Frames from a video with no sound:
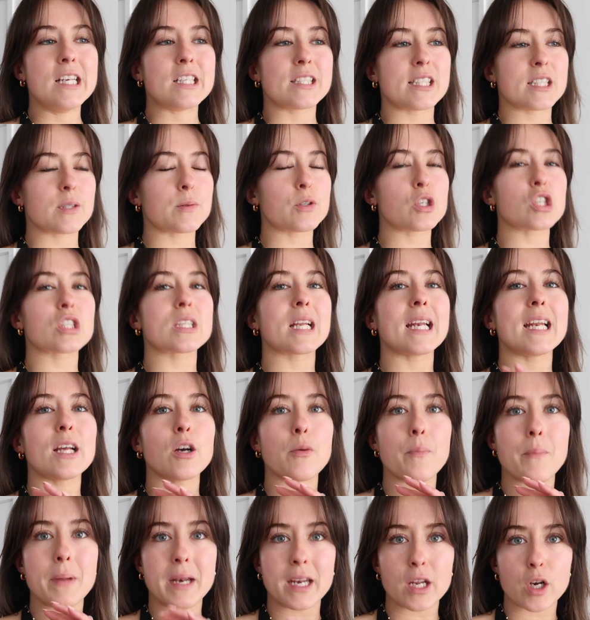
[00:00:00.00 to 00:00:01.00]
These are just a
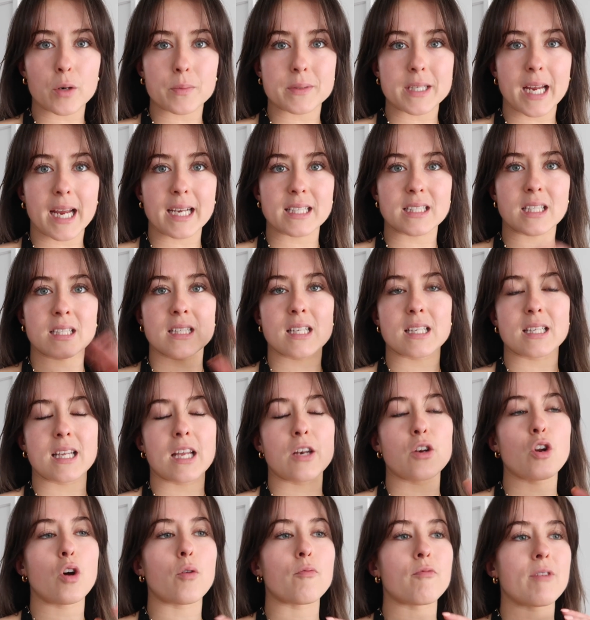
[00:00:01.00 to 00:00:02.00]
little mini updates. As I
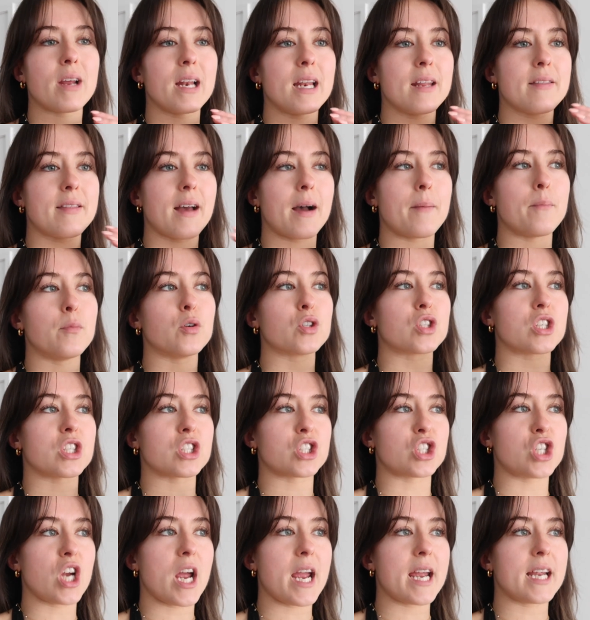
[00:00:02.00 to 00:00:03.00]
said, not really that much
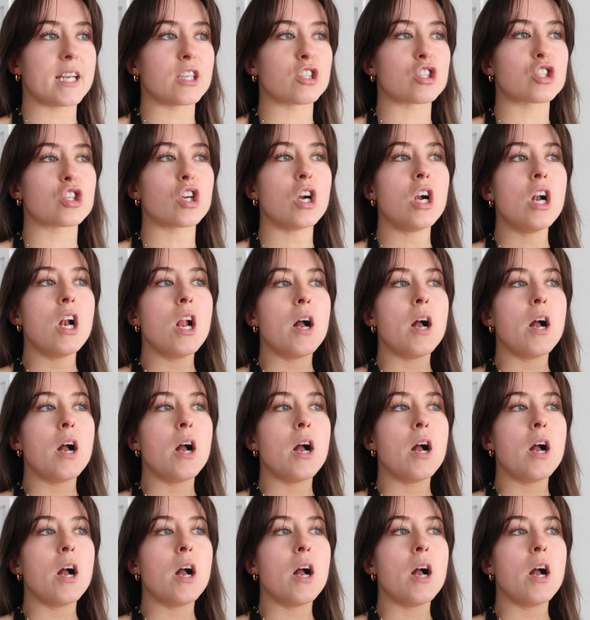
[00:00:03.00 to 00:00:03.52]
has changed,